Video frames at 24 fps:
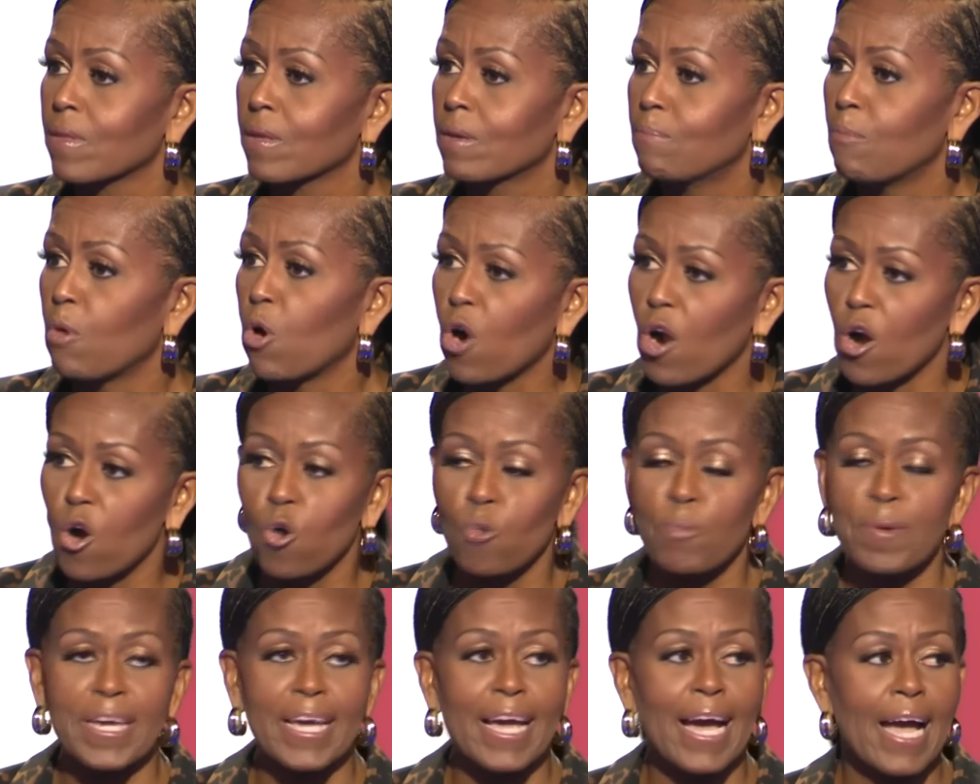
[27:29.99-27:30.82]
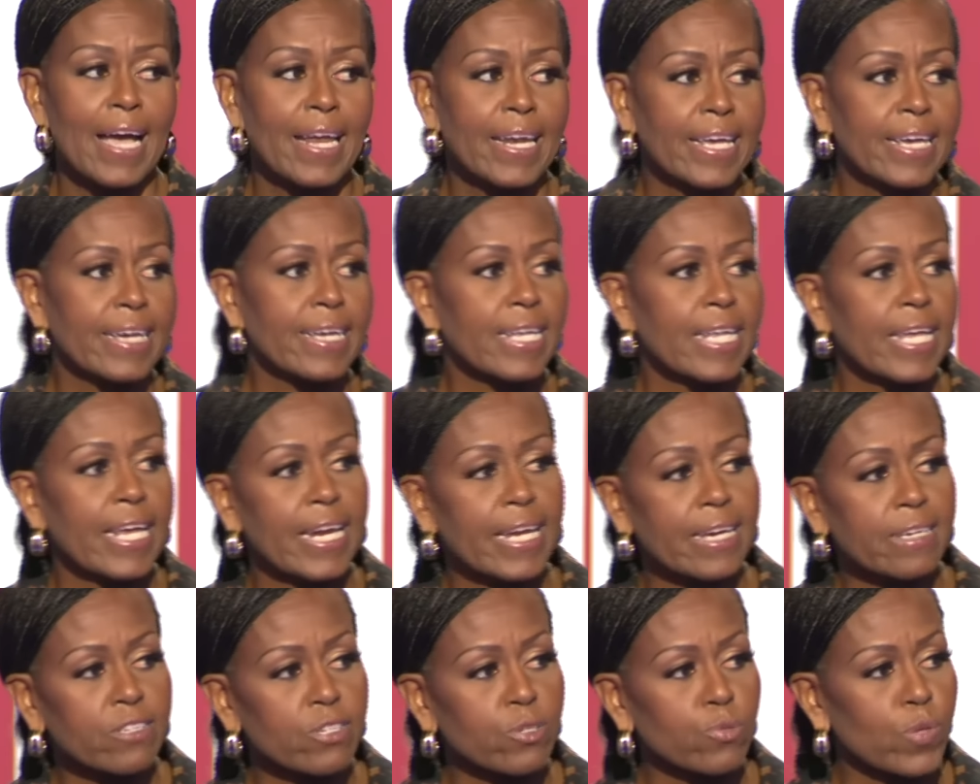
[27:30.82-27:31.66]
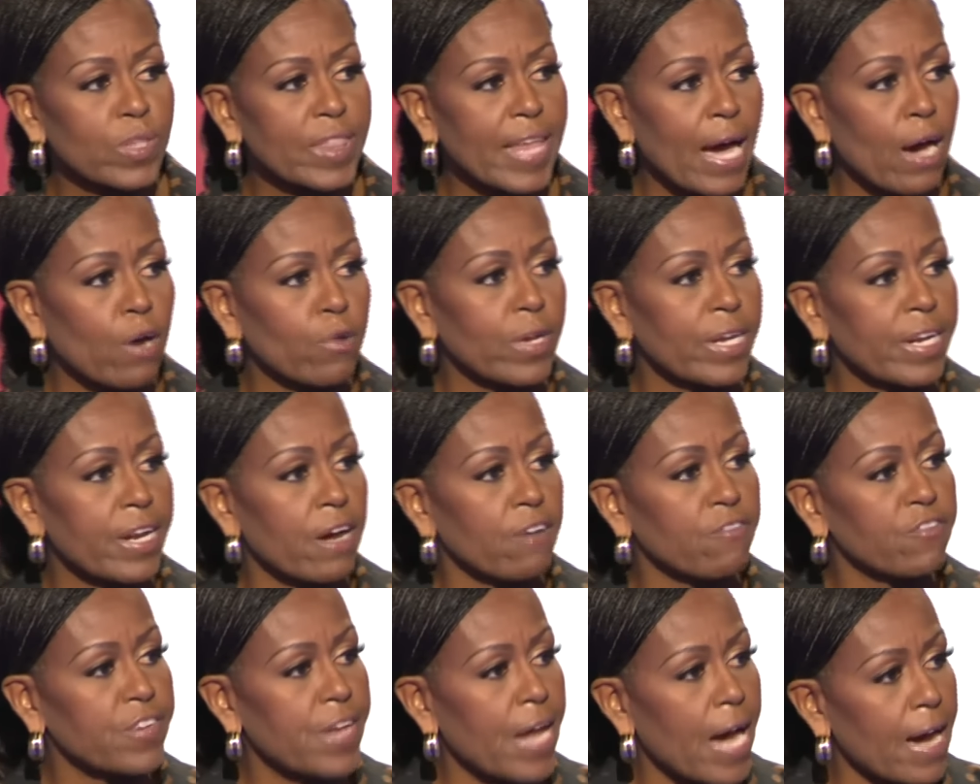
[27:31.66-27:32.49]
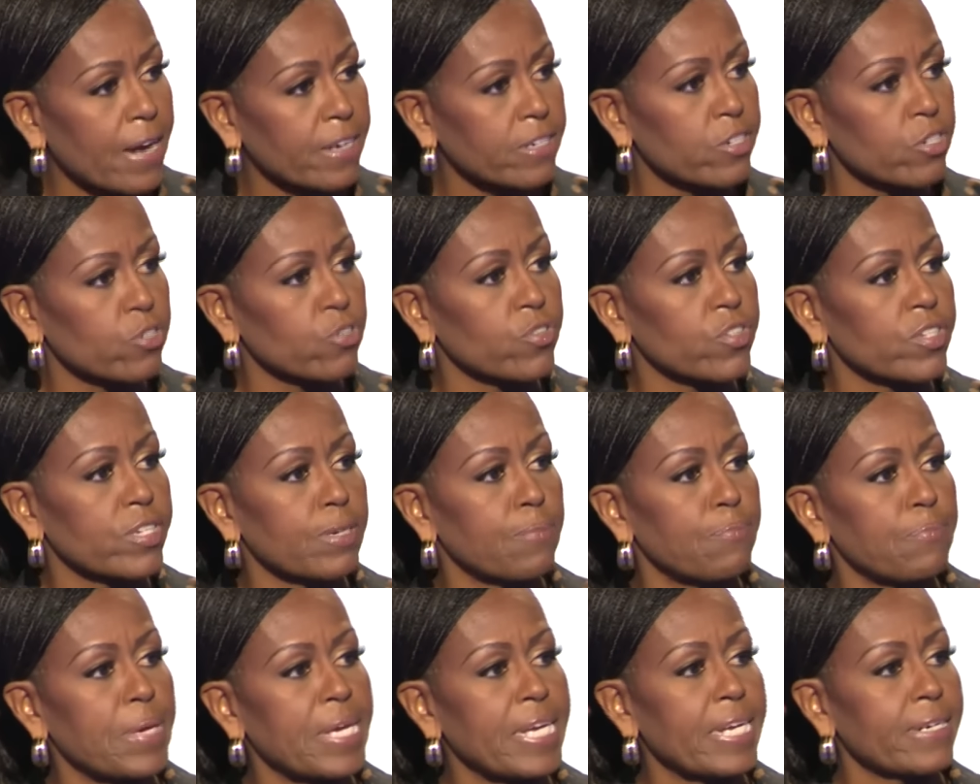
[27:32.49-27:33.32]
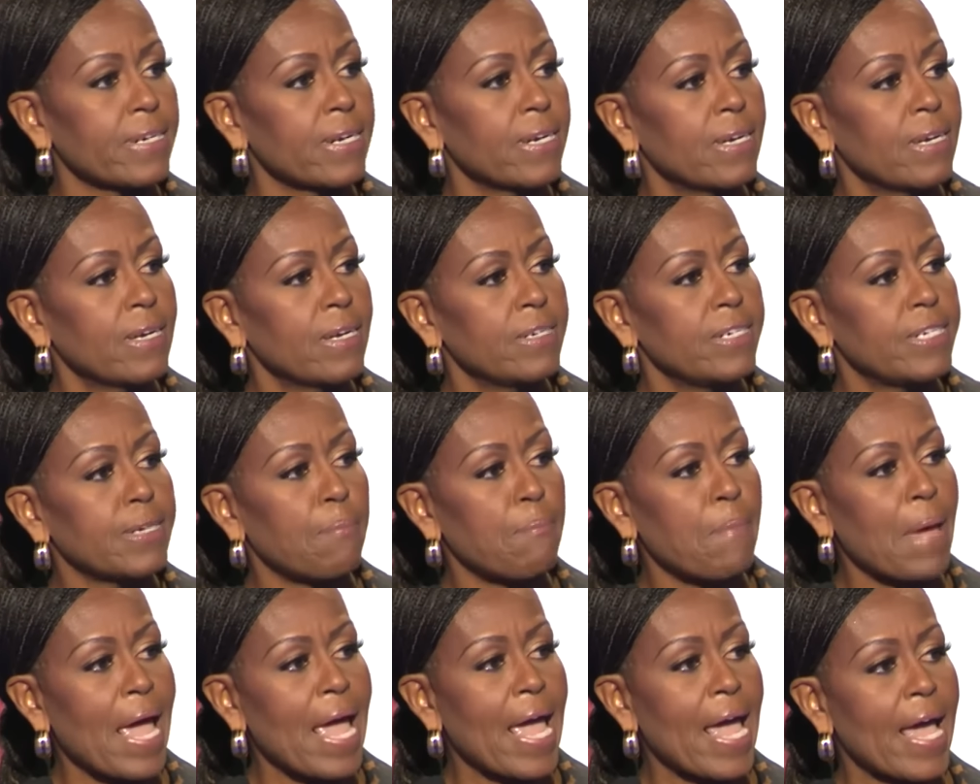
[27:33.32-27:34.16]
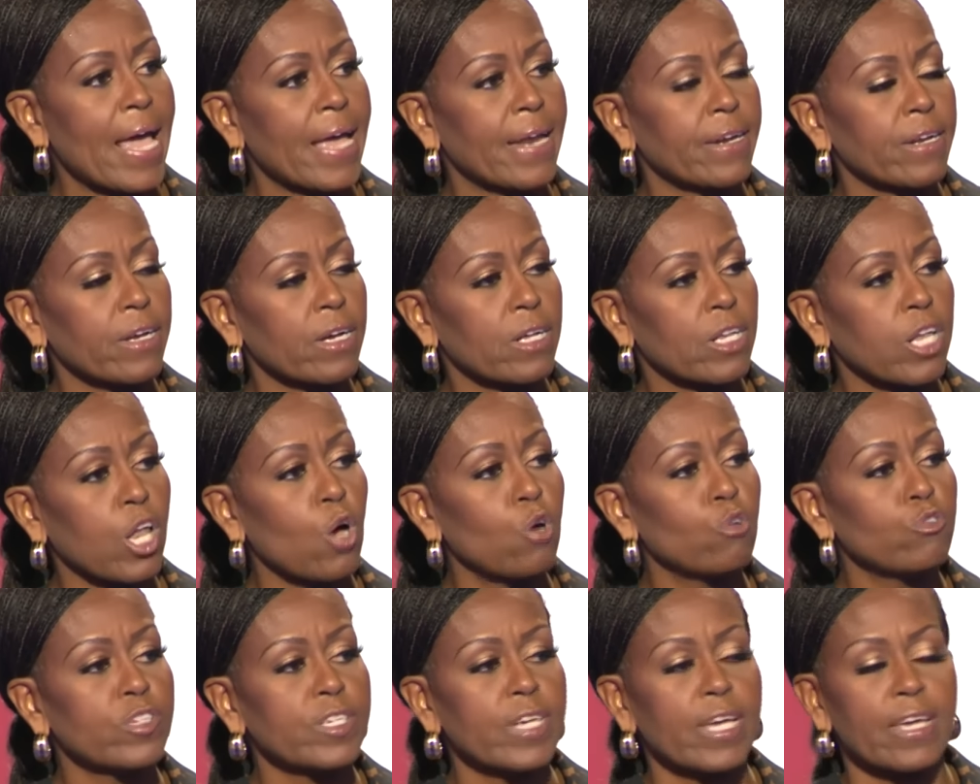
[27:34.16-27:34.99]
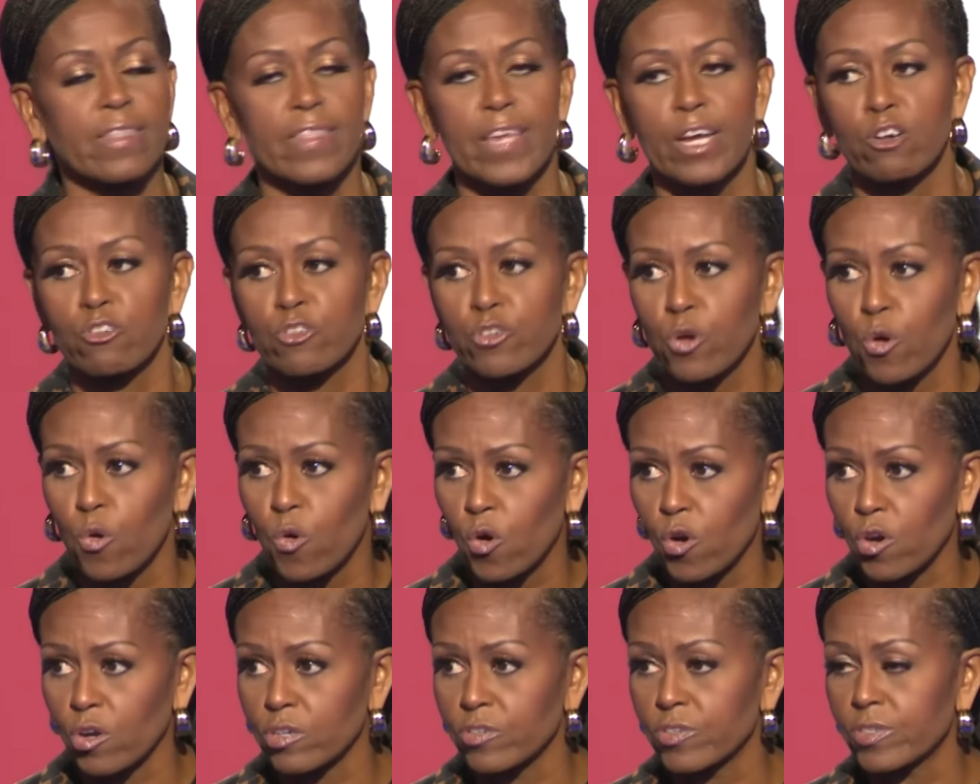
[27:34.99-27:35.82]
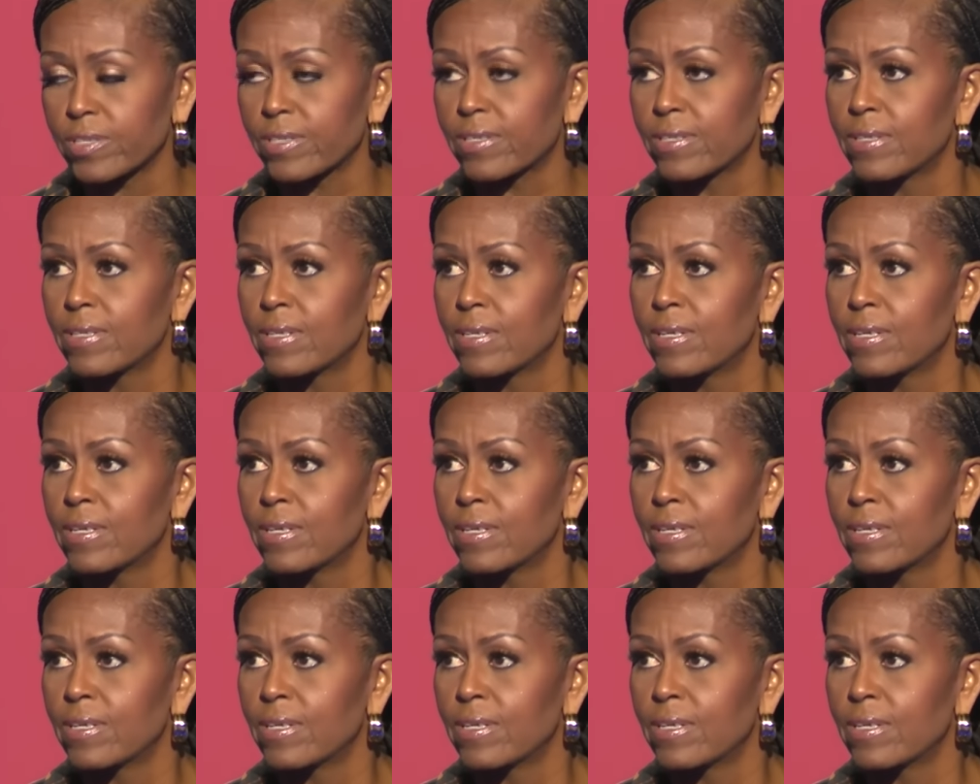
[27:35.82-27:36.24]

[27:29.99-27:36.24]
More OB-GYN clinics without enough doctors to meet demand closing their doors,